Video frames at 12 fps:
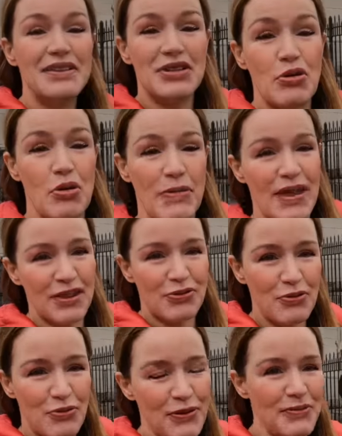So we made it
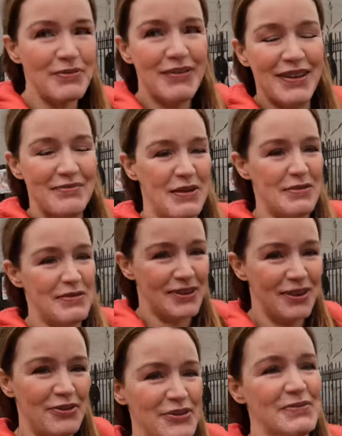through appointment one. Baby's
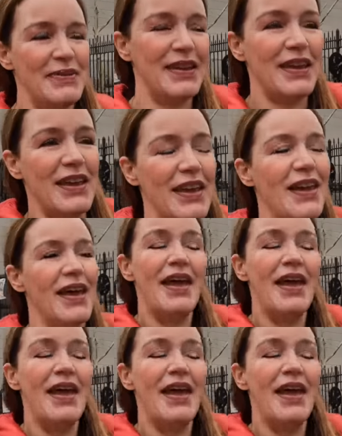heart was beating.